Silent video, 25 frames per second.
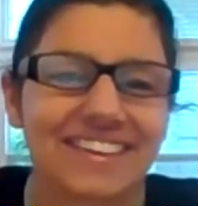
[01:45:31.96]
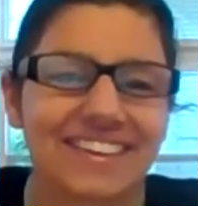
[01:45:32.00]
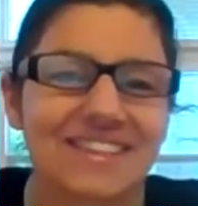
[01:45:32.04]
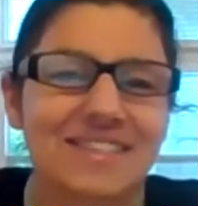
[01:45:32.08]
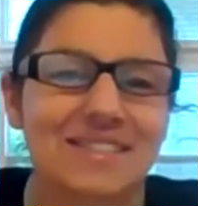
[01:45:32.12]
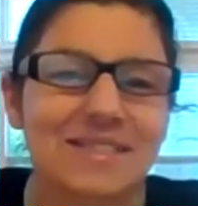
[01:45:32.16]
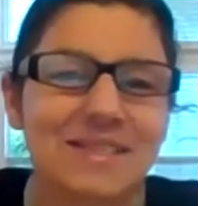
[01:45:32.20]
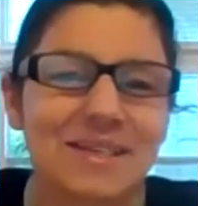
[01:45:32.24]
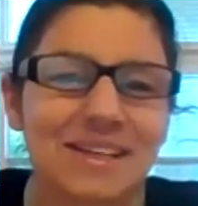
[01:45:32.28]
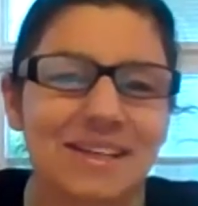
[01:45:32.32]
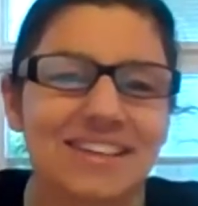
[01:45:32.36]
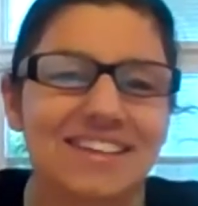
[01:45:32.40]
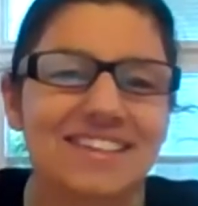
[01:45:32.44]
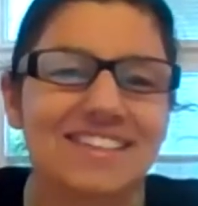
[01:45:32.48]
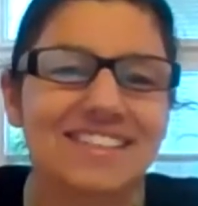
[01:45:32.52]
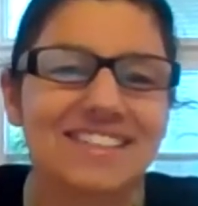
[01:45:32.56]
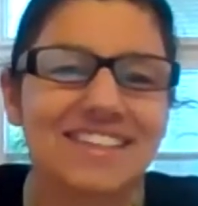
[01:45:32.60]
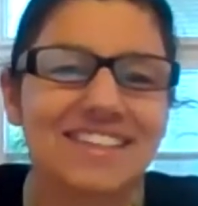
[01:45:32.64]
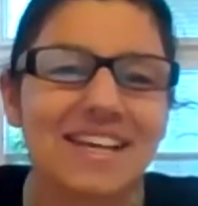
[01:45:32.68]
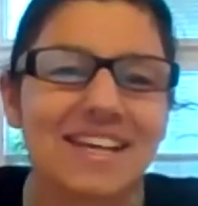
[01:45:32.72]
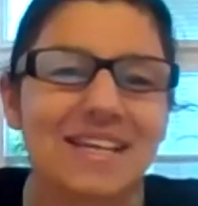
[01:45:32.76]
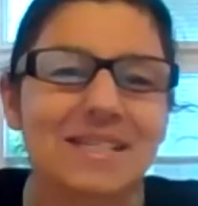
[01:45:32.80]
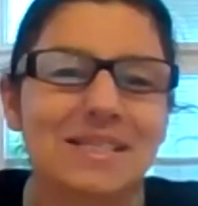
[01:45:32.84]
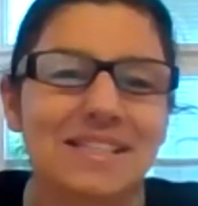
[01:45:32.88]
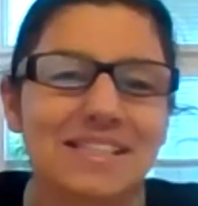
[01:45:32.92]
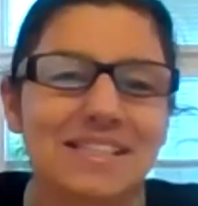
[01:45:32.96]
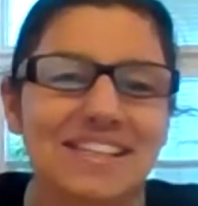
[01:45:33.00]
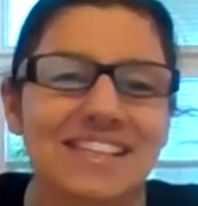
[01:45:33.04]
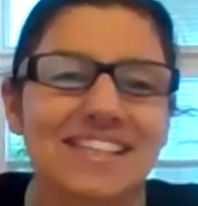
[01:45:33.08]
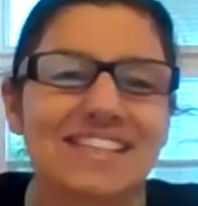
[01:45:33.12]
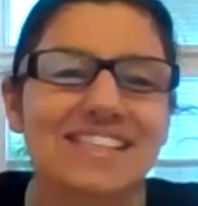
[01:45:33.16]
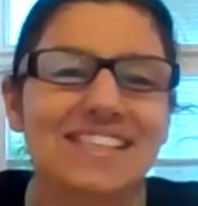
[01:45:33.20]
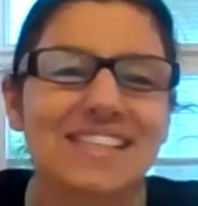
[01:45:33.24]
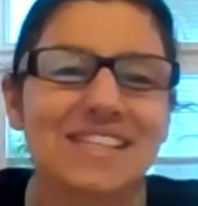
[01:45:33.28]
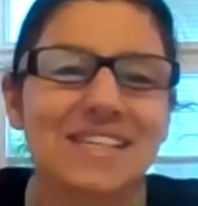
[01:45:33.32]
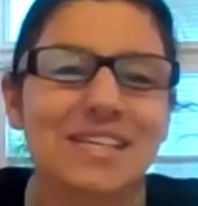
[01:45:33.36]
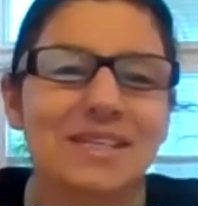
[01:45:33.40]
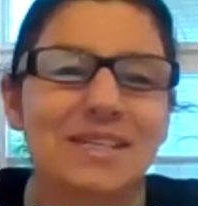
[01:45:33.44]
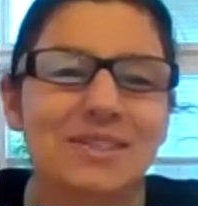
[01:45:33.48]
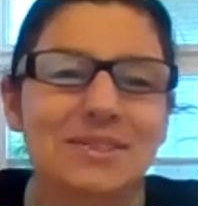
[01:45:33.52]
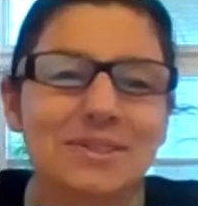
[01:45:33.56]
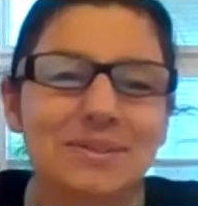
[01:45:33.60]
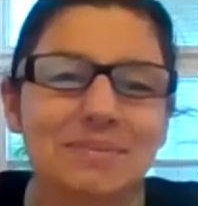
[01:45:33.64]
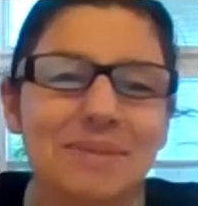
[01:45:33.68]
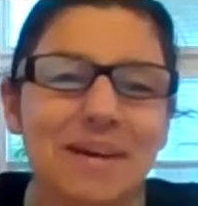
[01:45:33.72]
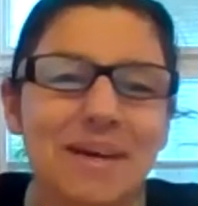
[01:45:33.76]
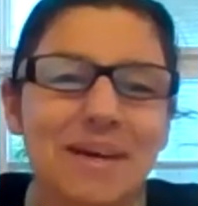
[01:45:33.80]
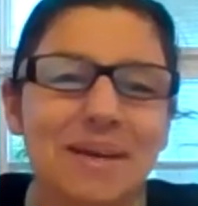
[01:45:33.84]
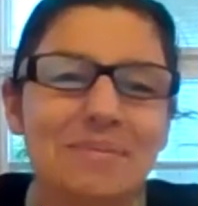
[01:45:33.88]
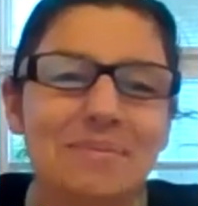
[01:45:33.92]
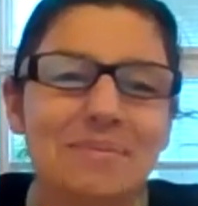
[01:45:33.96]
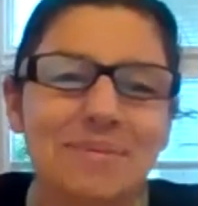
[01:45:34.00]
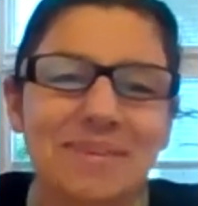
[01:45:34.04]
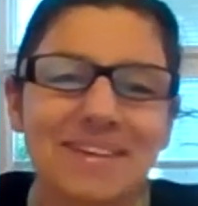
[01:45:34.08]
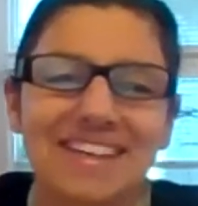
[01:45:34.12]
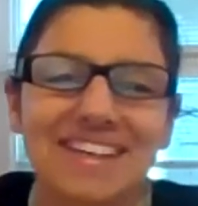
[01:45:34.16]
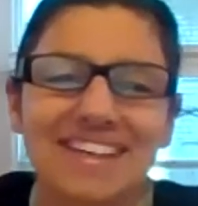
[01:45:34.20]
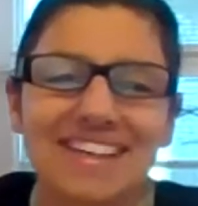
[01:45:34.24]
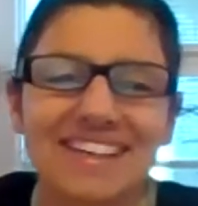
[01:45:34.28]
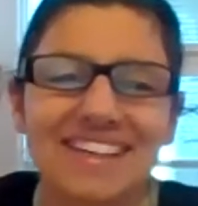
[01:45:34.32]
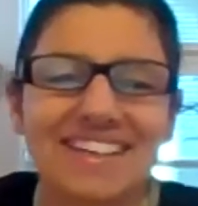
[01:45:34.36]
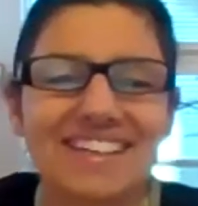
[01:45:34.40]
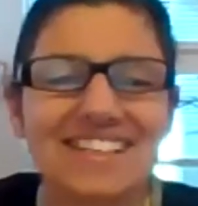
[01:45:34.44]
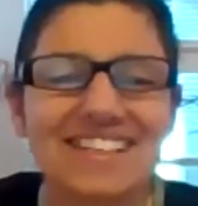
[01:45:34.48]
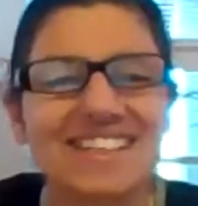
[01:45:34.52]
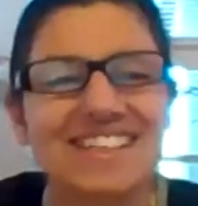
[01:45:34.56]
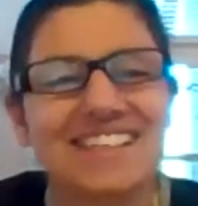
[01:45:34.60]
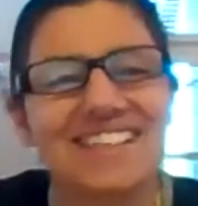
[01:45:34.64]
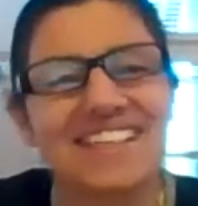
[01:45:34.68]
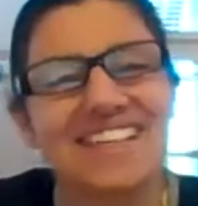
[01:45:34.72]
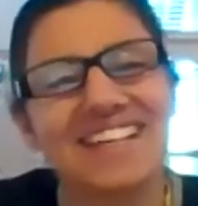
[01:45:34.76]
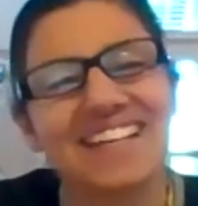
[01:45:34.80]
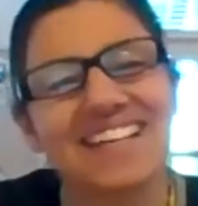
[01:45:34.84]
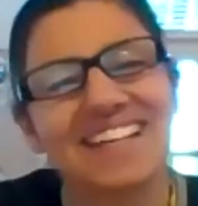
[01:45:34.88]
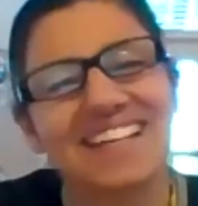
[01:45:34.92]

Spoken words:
So Krishna is listening to my prayers.